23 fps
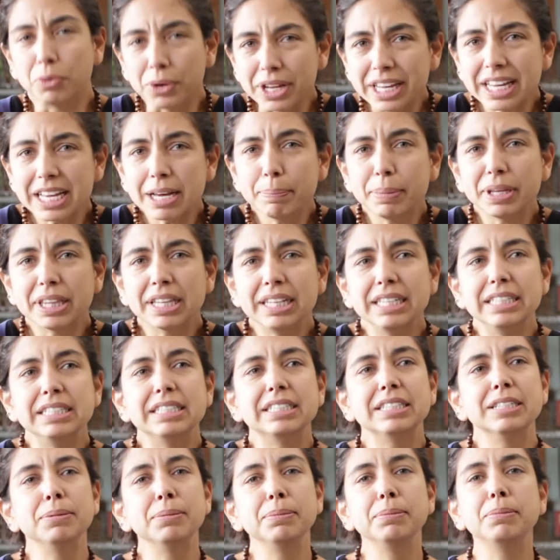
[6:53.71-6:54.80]
green
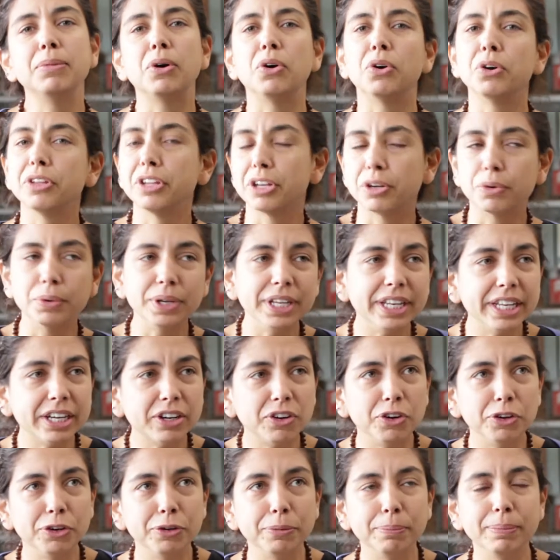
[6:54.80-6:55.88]
capitalism or the green
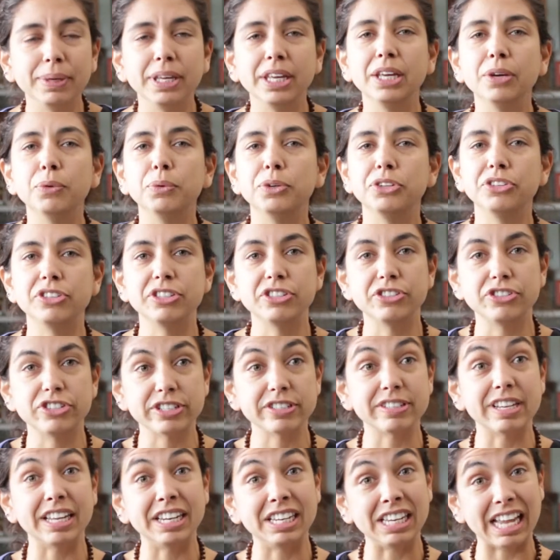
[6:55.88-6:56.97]
economy, which is
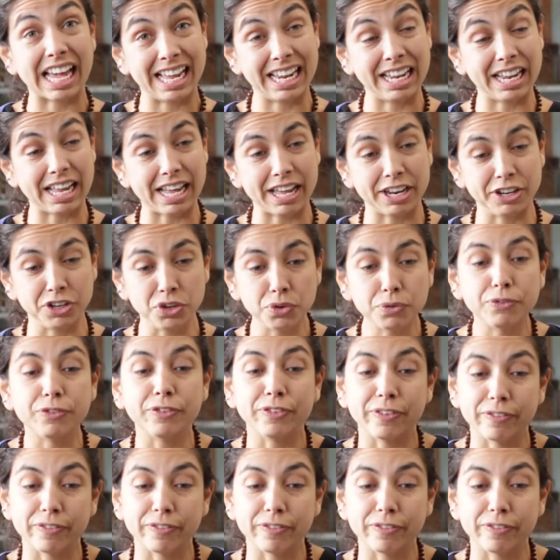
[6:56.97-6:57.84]
just a new